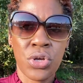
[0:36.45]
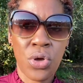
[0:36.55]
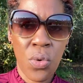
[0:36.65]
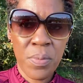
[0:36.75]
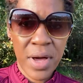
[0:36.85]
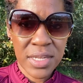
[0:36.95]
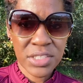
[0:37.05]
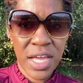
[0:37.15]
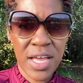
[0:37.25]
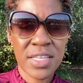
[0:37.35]
go
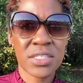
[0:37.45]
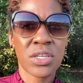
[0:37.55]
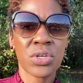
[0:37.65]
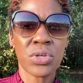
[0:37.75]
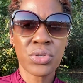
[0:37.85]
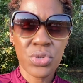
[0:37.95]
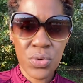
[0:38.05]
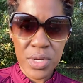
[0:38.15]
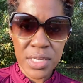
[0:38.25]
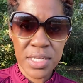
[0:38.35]
apologize, do it.